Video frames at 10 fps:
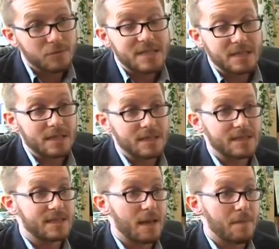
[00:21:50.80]
as recently
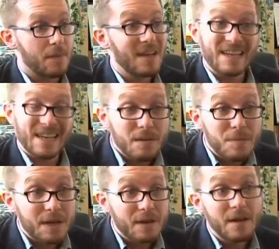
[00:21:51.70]
as December, in
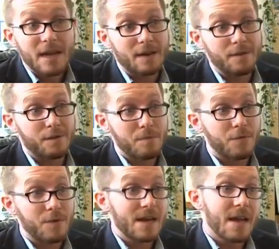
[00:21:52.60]
Libya in
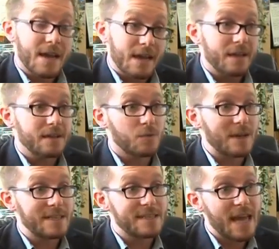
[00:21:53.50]
February
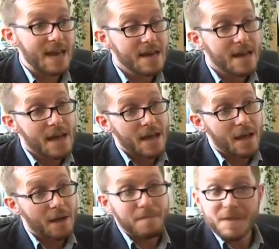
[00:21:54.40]
2010,
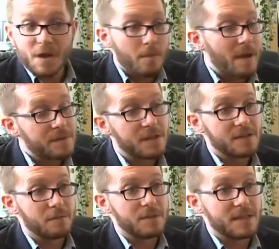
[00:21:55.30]
the IMF
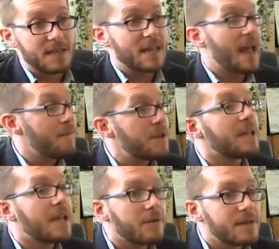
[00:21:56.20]
turns up and says
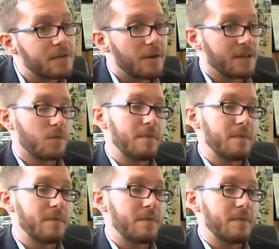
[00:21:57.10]
everything here is going